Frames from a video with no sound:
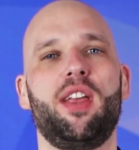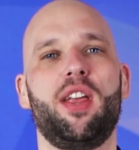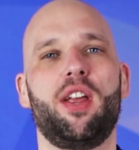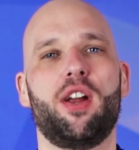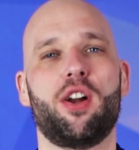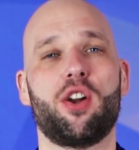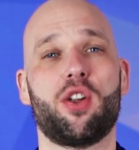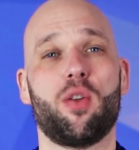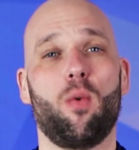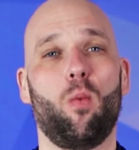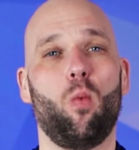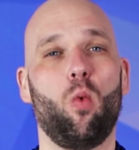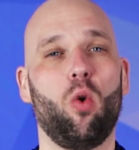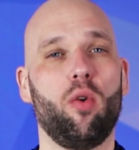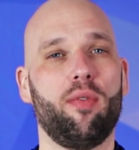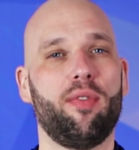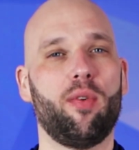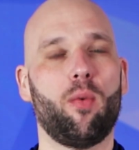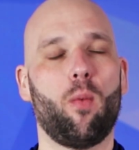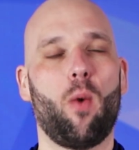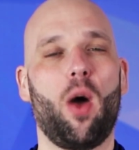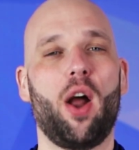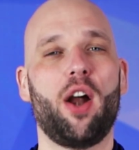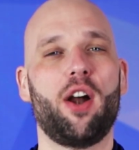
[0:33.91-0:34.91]
years of
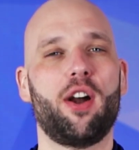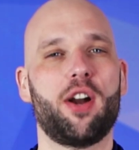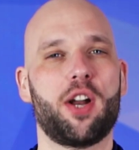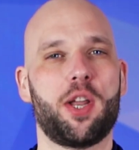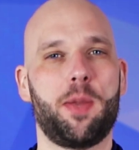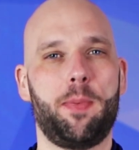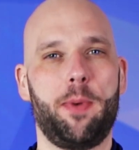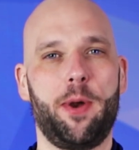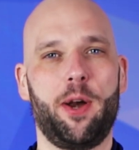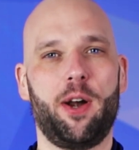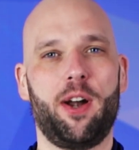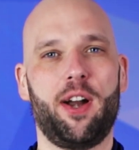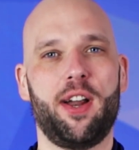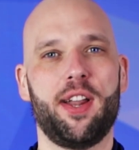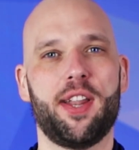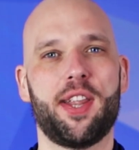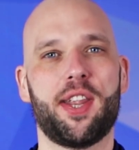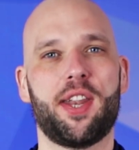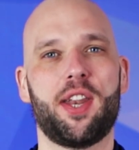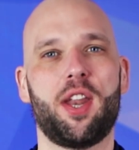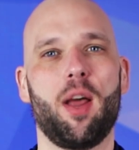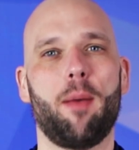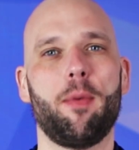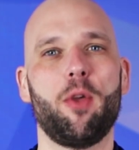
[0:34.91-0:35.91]
woven wire experience,
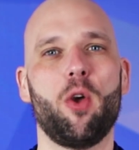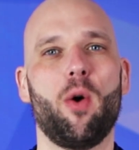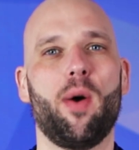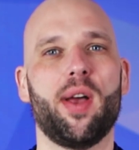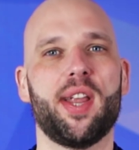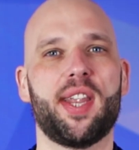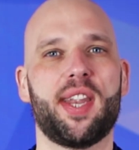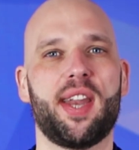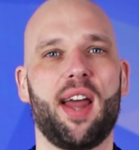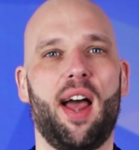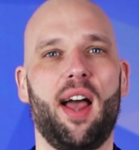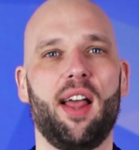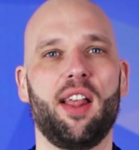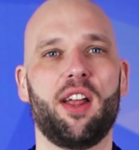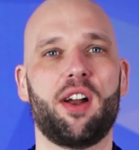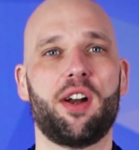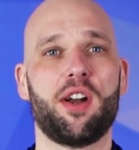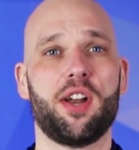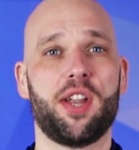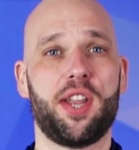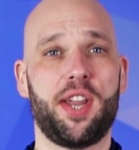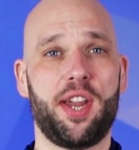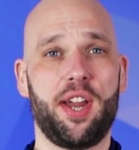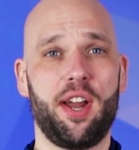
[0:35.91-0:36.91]
WS Tyler
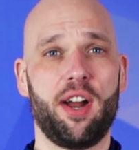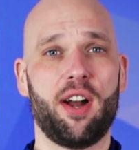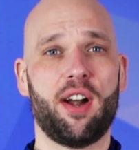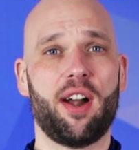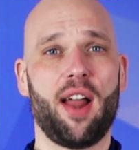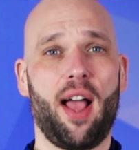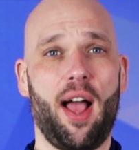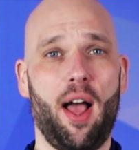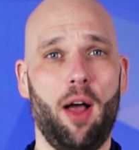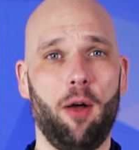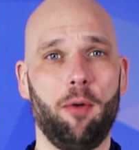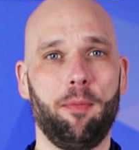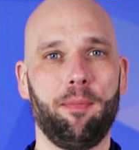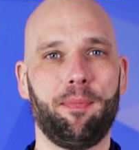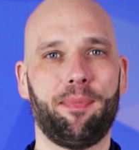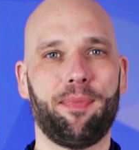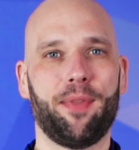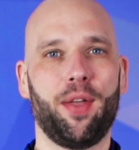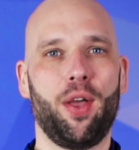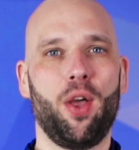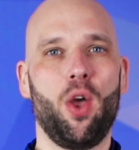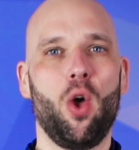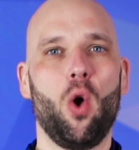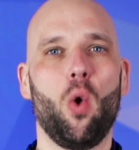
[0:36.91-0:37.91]
is here to help.
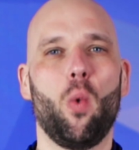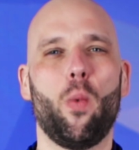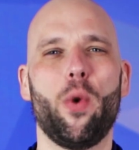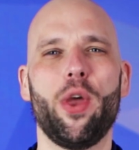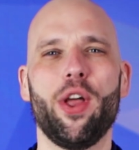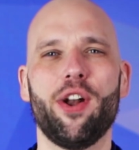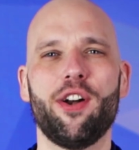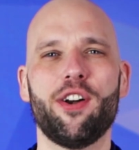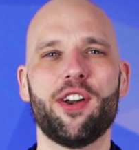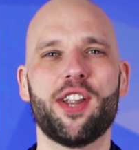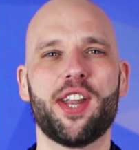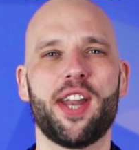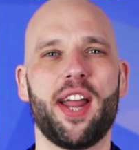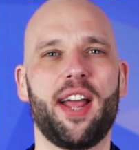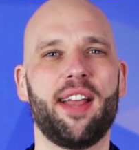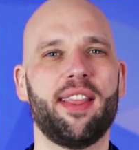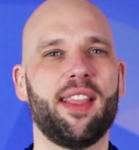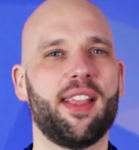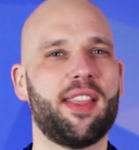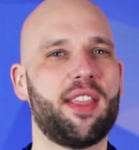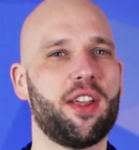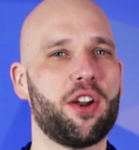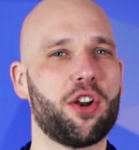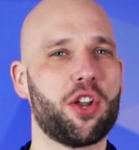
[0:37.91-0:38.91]
We understand
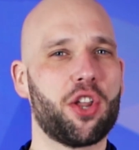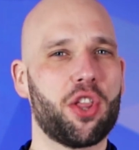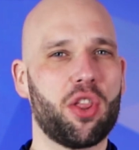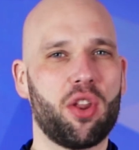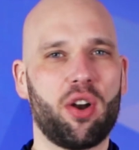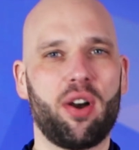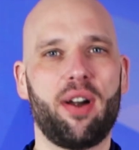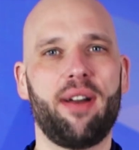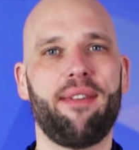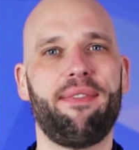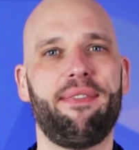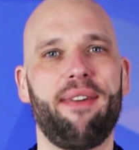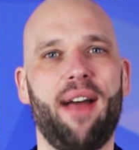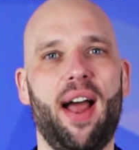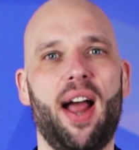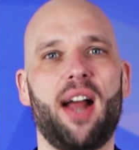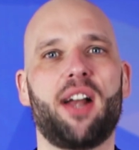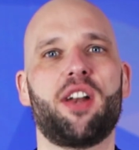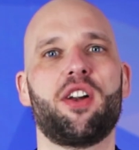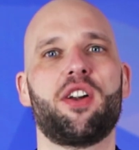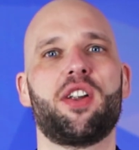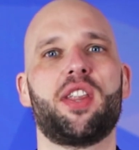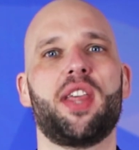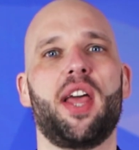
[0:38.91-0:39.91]
that there's three
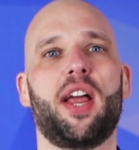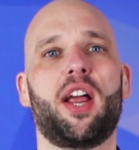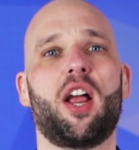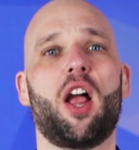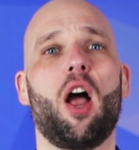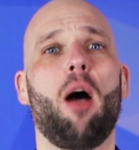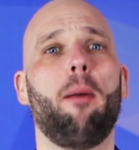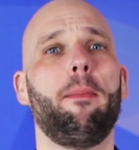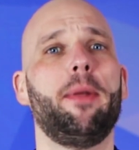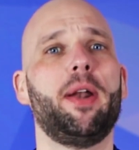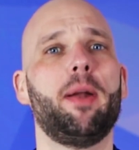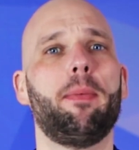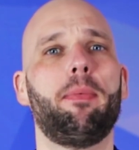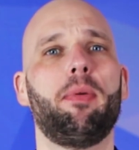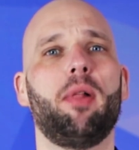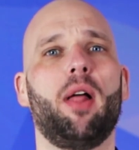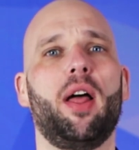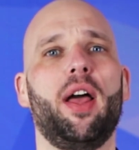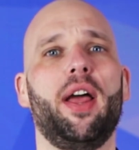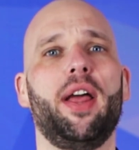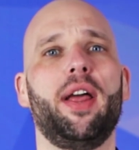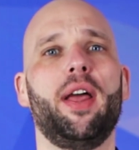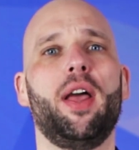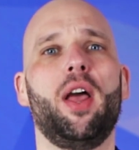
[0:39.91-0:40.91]
factors that come into
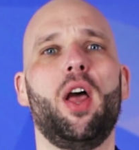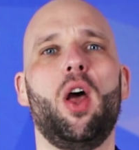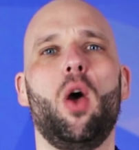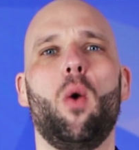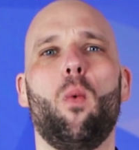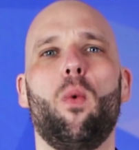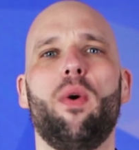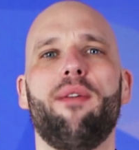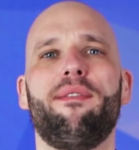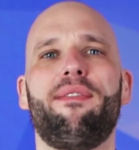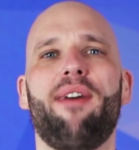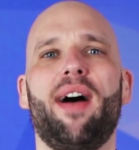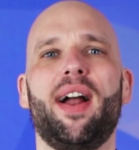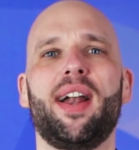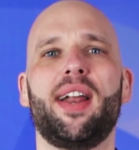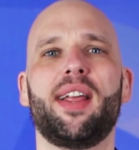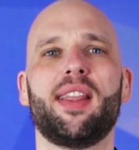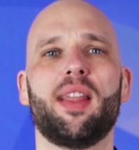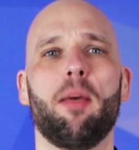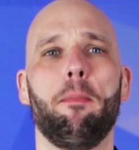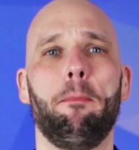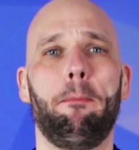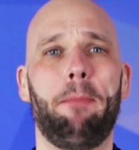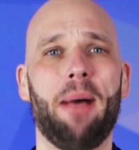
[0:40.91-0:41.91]
play when finding
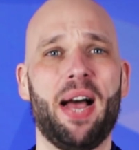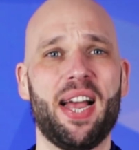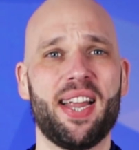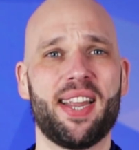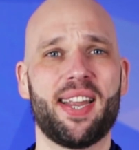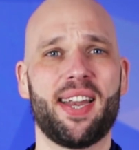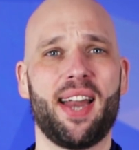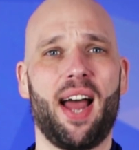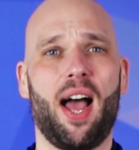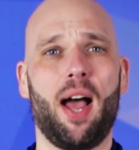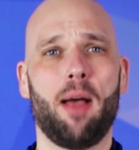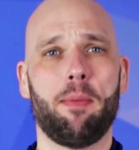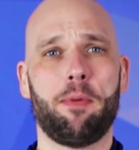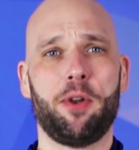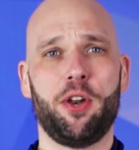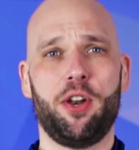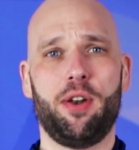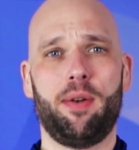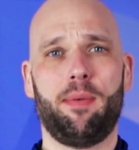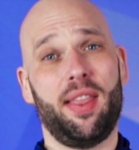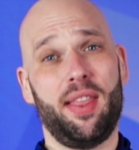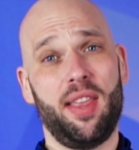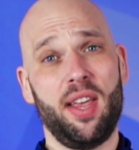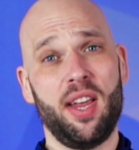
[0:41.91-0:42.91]
the best option.
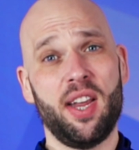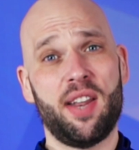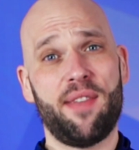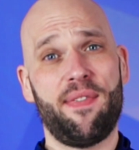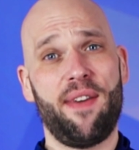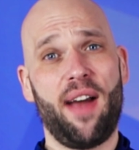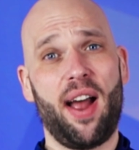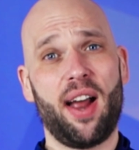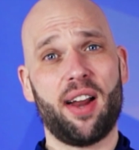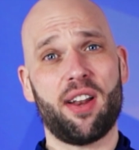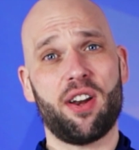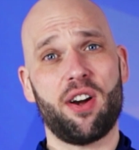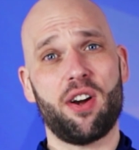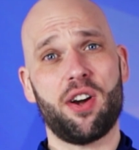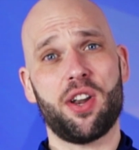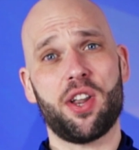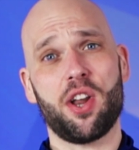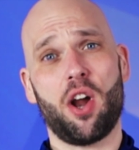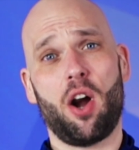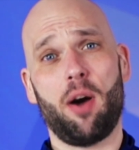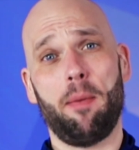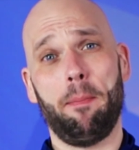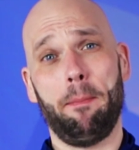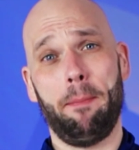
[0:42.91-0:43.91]
These factors
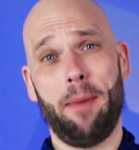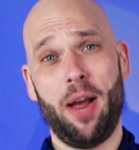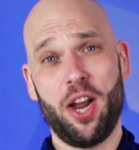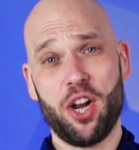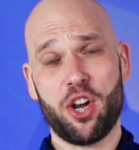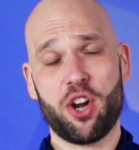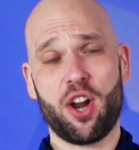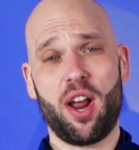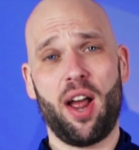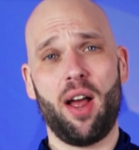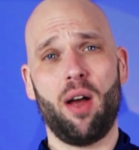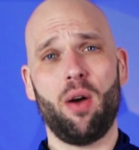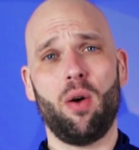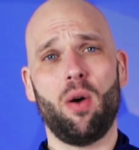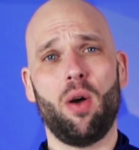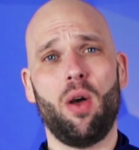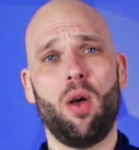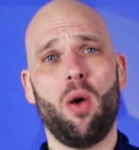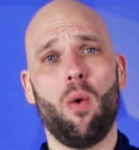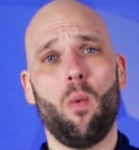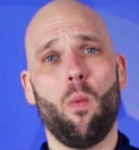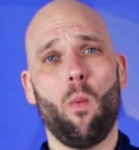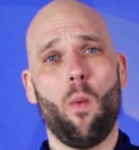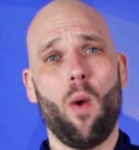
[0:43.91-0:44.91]
are mesh count,
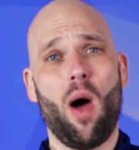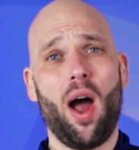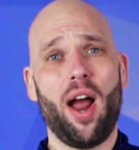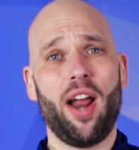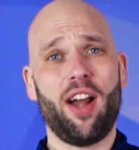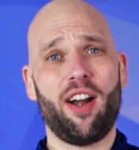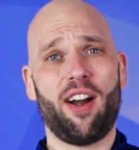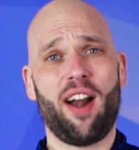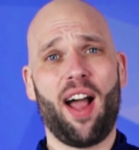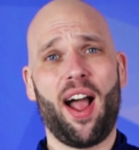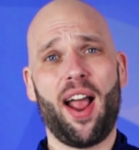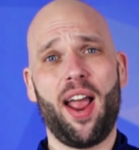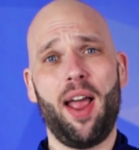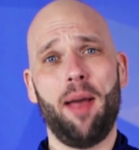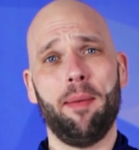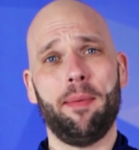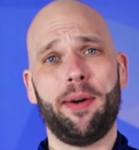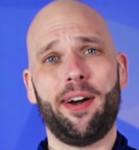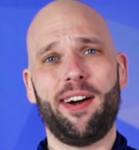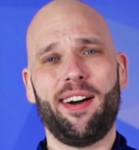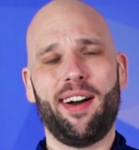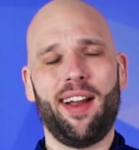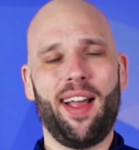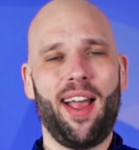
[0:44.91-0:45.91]
wire
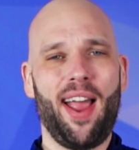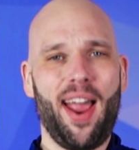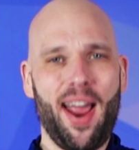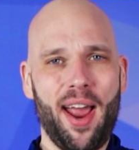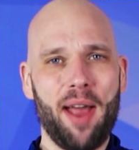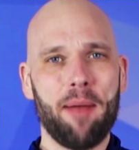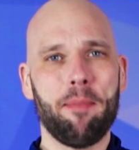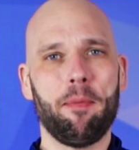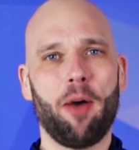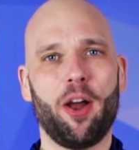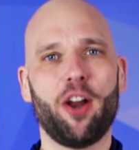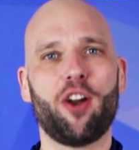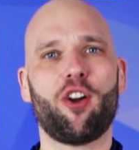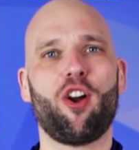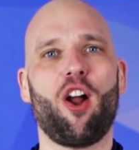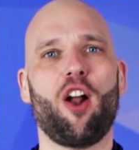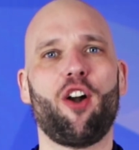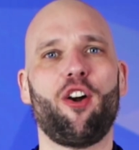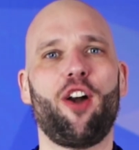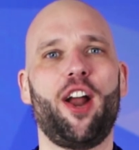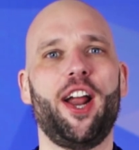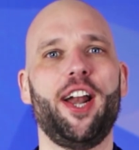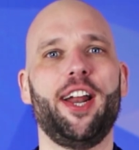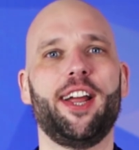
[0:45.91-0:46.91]
diameter, and
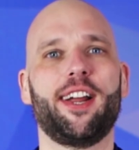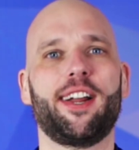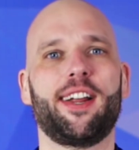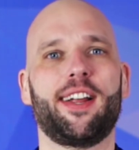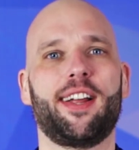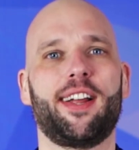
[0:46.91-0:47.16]
micron rating.